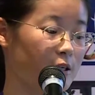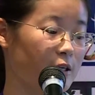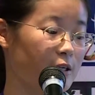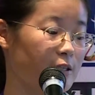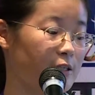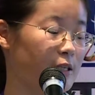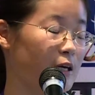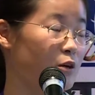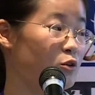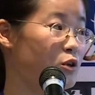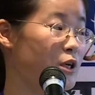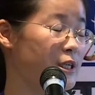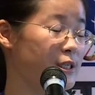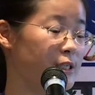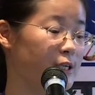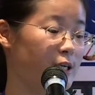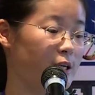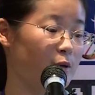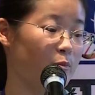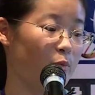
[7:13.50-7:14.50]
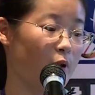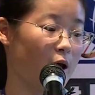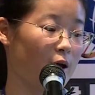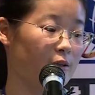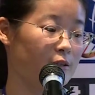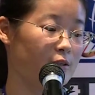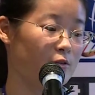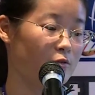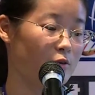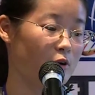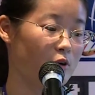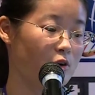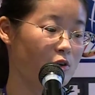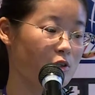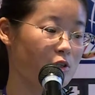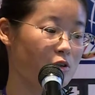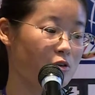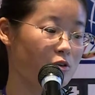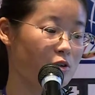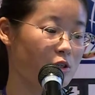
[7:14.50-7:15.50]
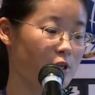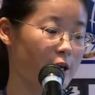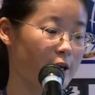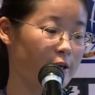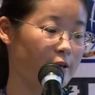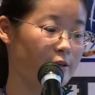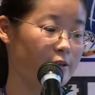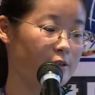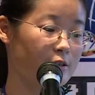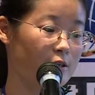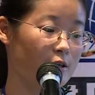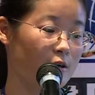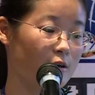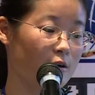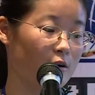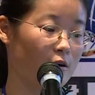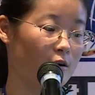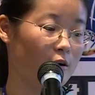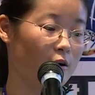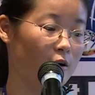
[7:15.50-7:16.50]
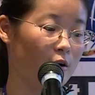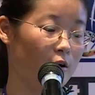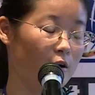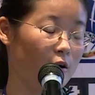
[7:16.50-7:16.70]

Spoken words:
in the transgenic plants, we also check the